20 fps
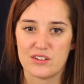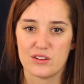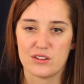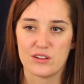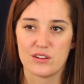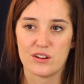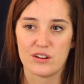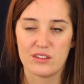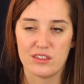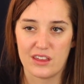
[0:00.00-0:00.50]
to
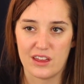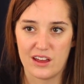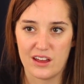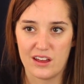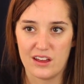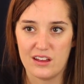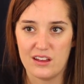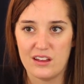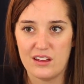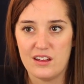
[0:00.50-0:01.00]
learn
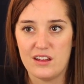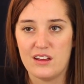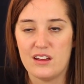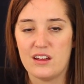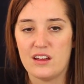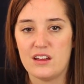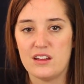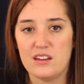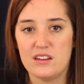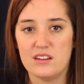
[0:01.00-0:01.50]
that.
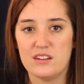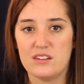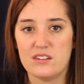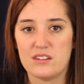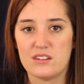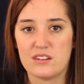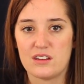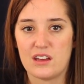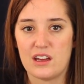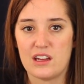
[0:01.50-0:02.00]

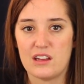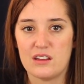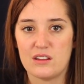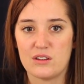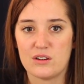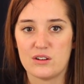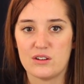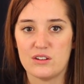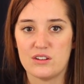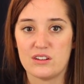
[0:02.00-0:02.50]
As I
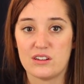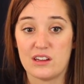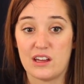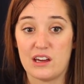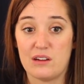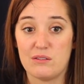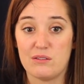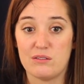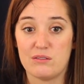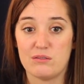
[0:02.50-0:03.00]
learned
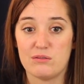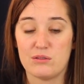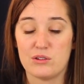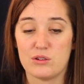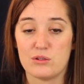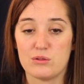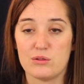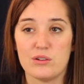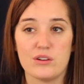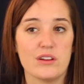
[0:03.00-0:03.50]

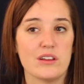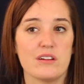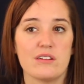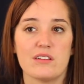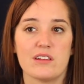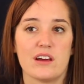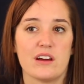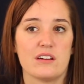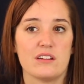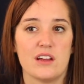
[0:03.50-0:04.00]
to really
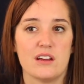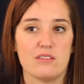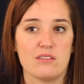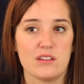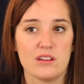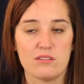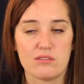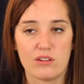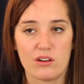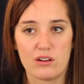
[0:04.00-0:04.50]
rely on
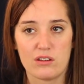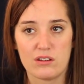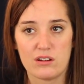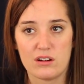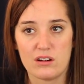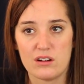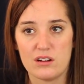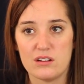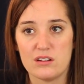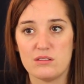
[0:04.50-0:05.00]
Heavenly
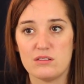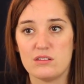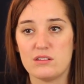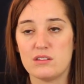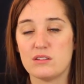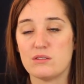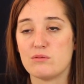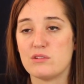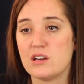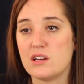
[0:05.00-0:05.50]
Father
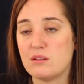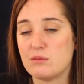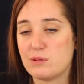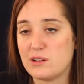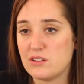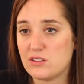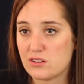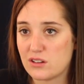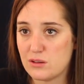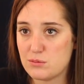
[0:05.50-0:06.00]
and reading
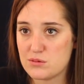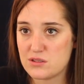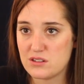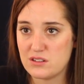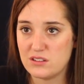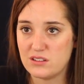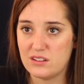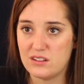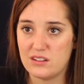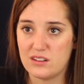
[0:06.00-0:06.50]
my
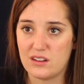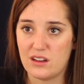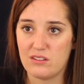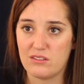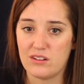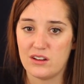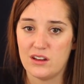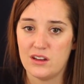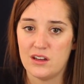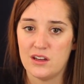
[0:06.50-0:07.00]
scriptures and stuff,
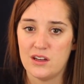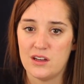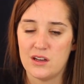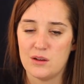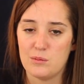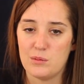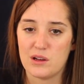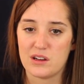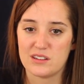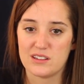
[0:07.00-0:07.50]

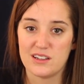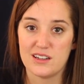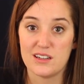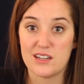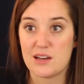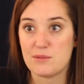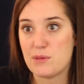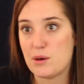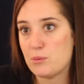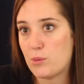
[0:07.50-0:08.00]
because I
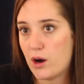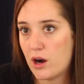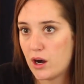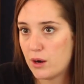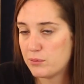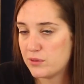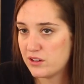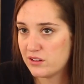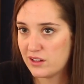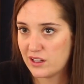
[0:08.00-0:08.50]
didn't have my
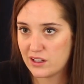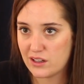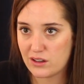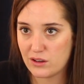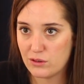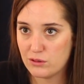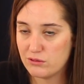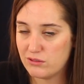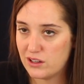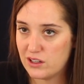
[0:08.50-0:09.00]
mom to like
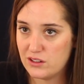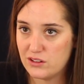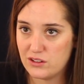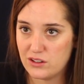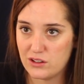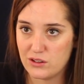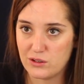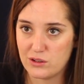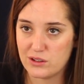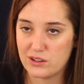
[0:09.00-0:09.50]
go vent
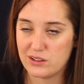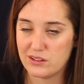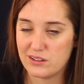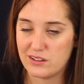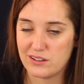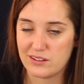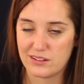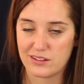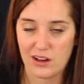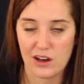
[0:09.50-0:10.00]
to and
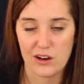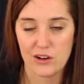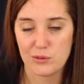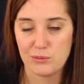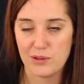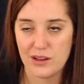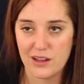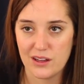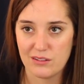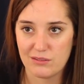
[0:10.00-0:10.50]
just hug
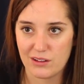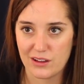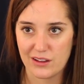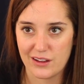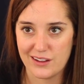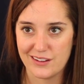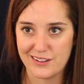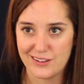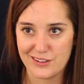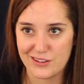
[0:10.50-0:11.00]
me while
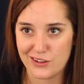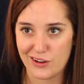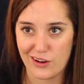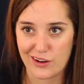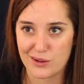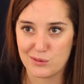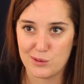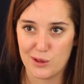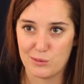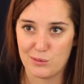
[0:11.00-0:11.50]
I just
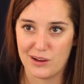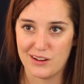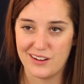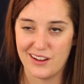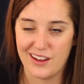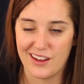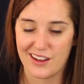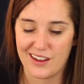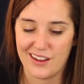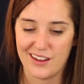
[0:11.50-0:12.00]
talked about my
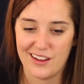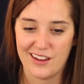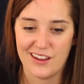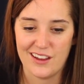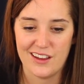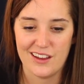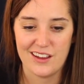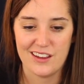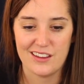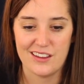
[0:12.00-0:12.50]
day.
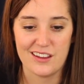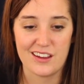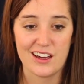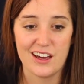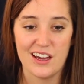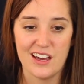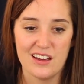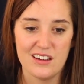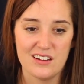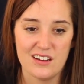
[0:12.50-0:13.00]
Like
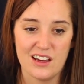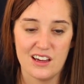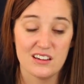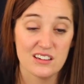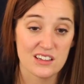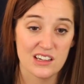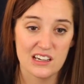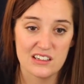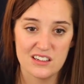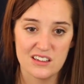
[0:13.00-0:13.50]

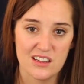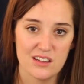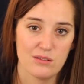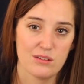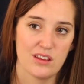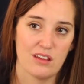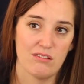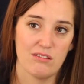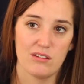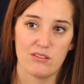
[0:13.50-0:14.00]
I did that
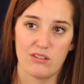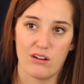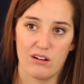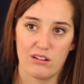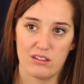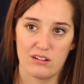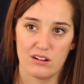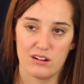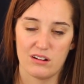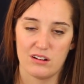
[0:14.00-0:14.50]
with Heavenly
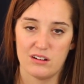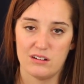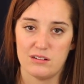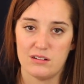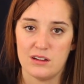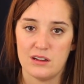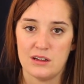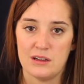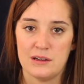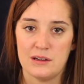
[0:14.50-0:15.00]
Father, and